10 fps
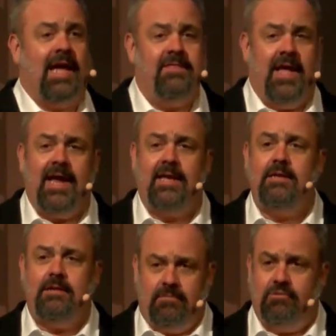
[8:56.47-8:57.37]
and
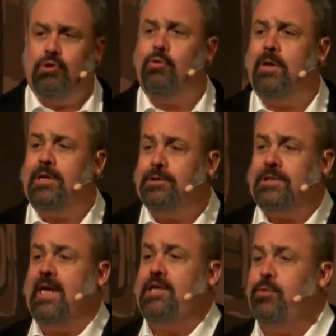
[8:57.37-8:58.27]
then do what
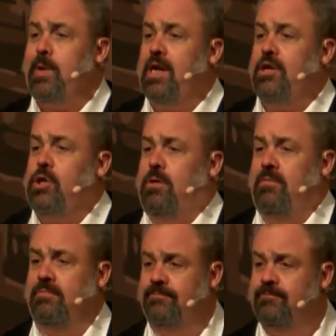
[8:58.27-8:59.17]
you said you were going to
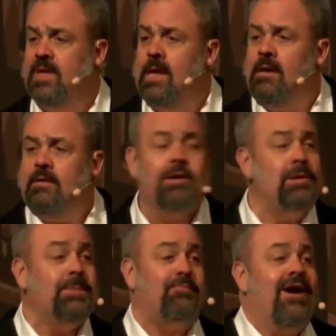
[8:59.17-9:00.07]
do.
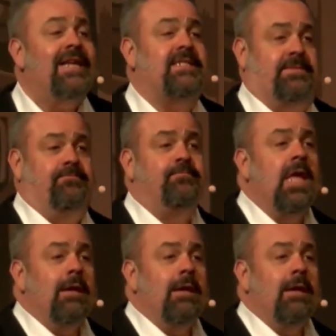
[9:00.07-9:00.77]
Don't surprise them.